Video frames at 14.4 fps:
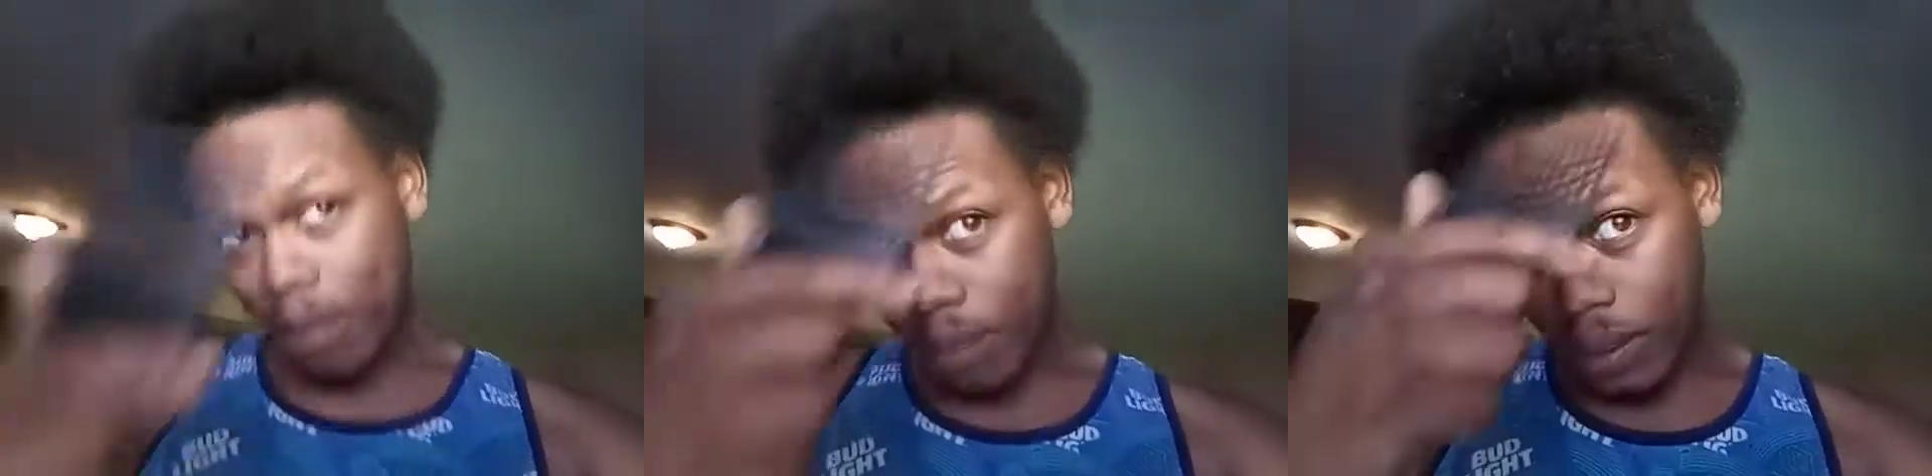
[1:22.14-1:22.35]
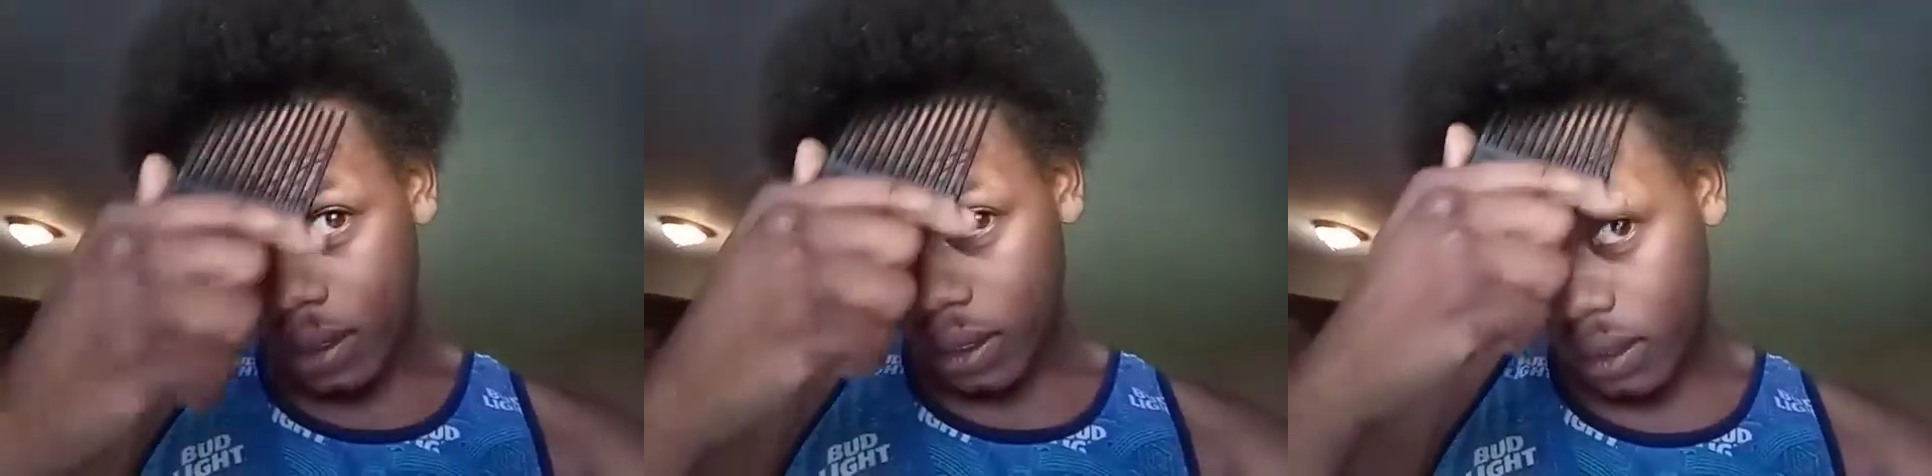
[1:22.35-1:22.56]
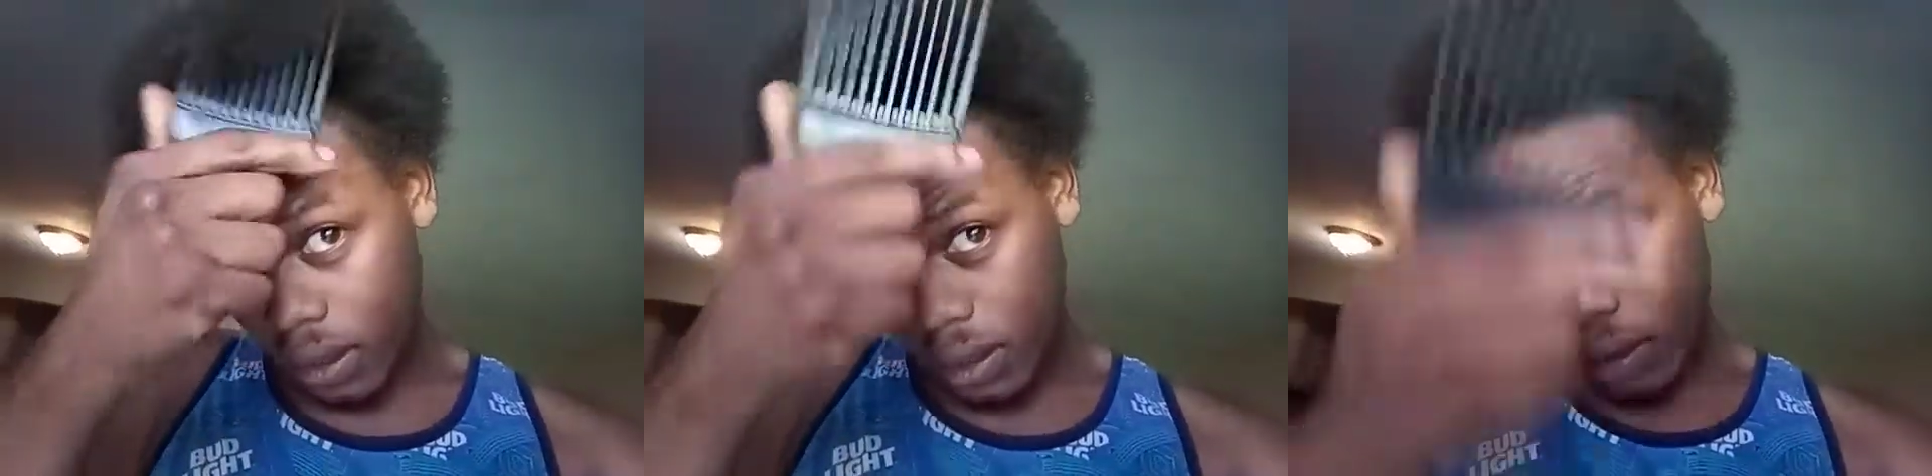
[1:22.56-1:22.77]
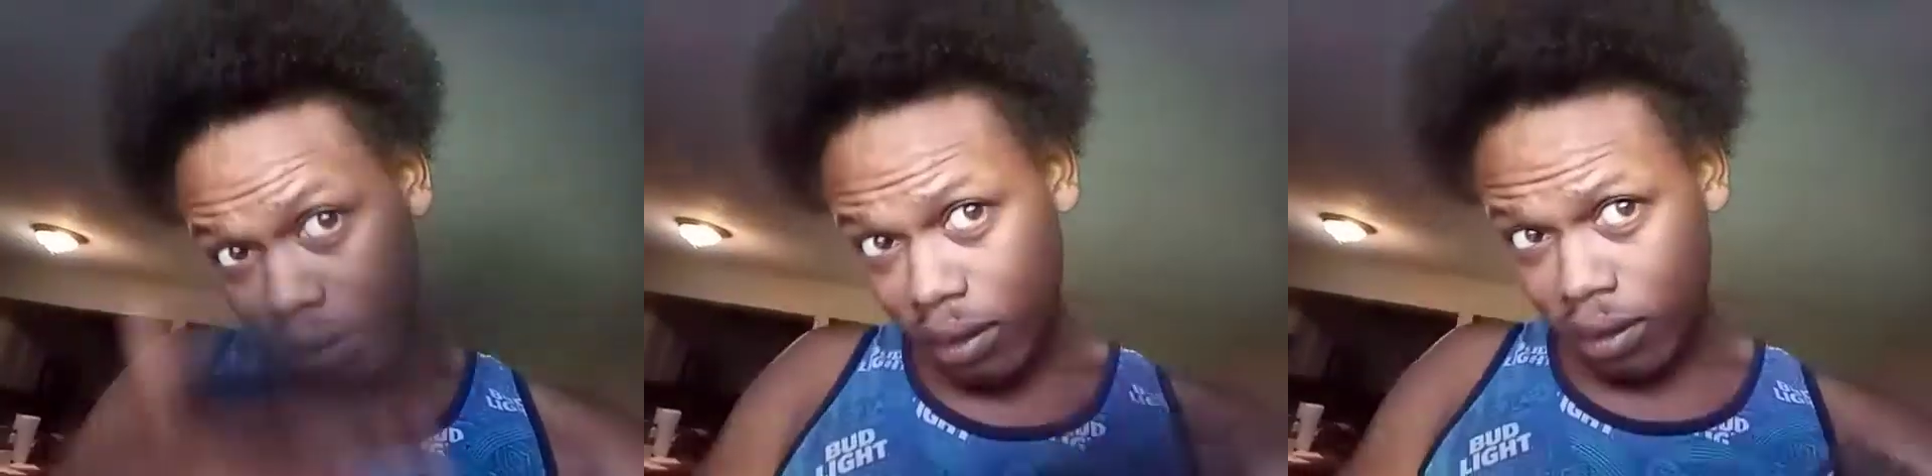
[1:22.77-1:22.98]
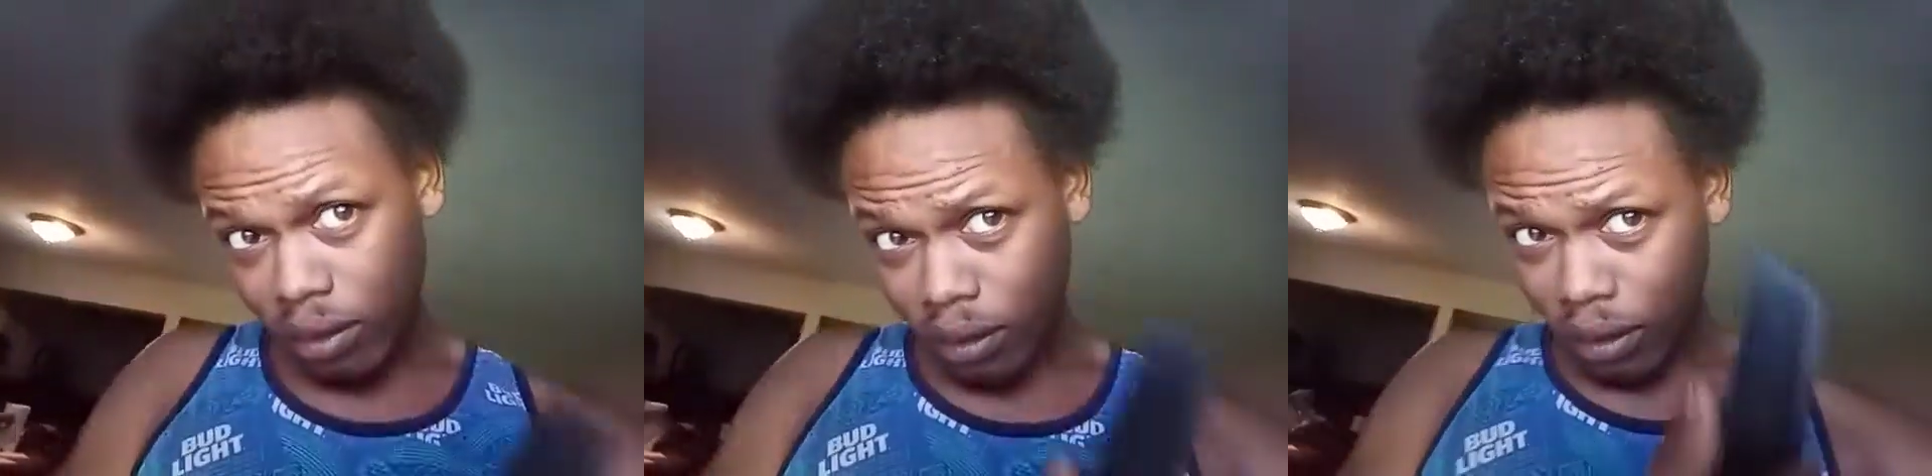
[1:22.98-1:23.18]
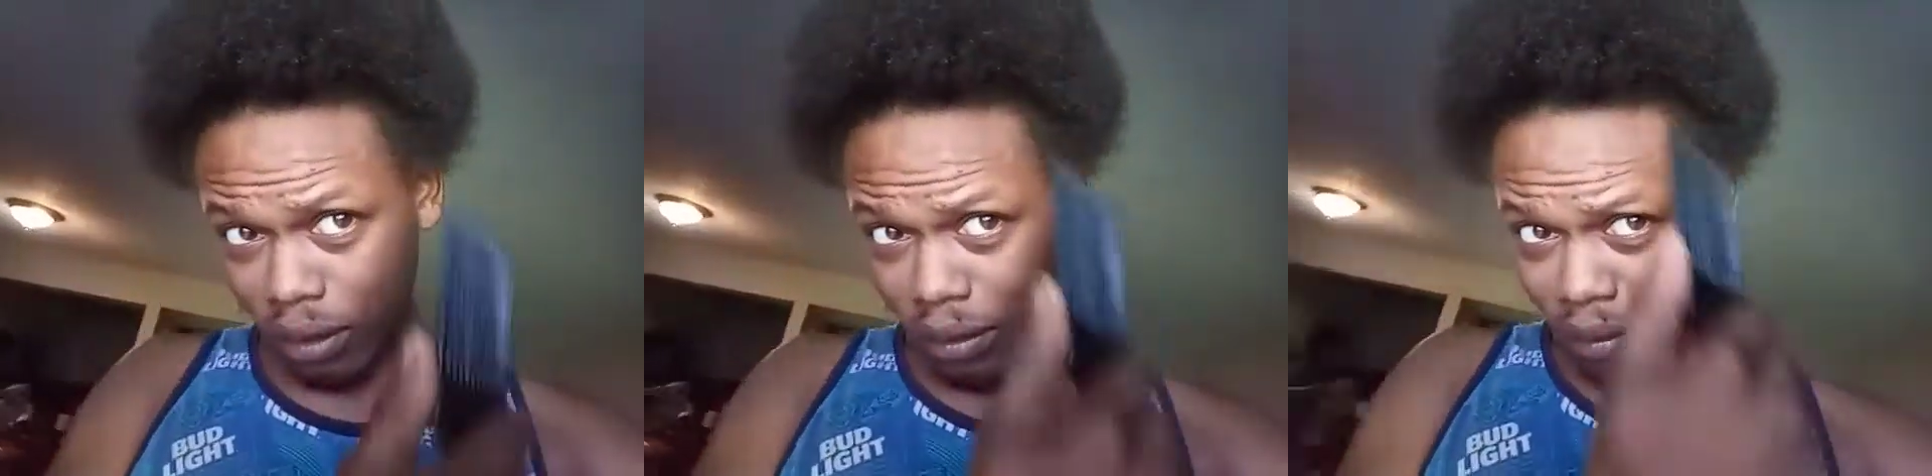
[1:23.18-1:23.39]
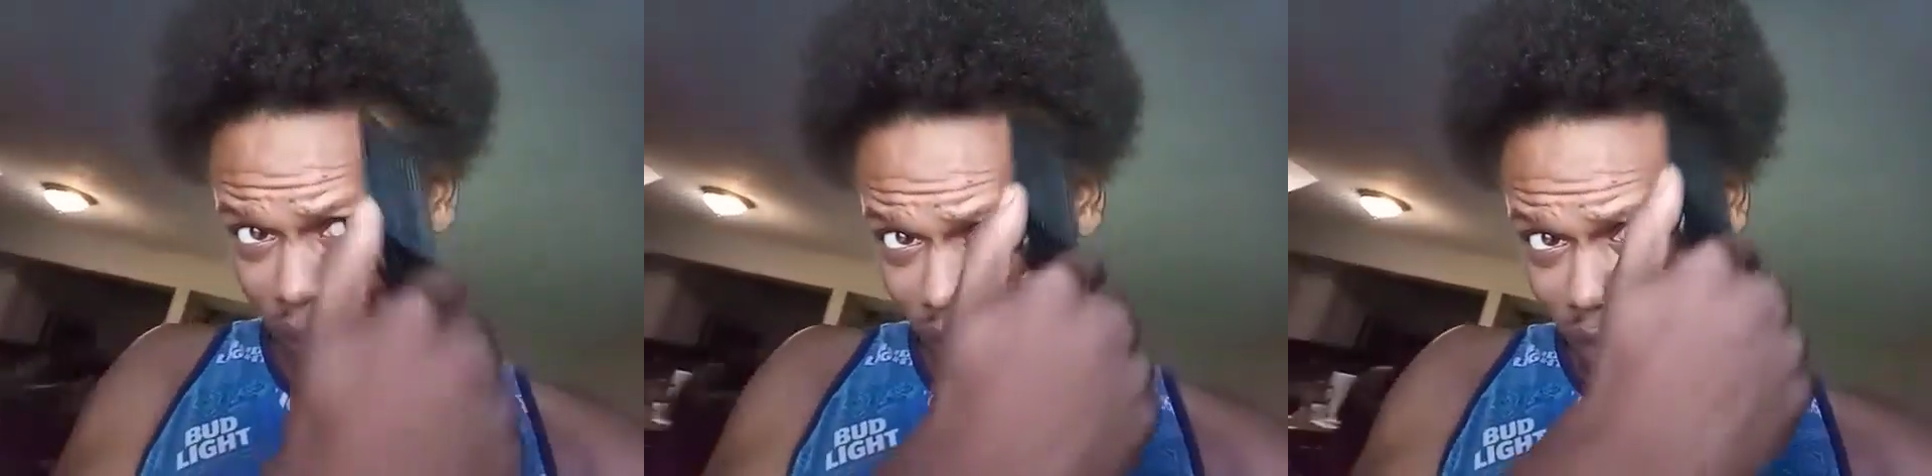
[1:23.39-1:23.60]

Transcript: But, you know,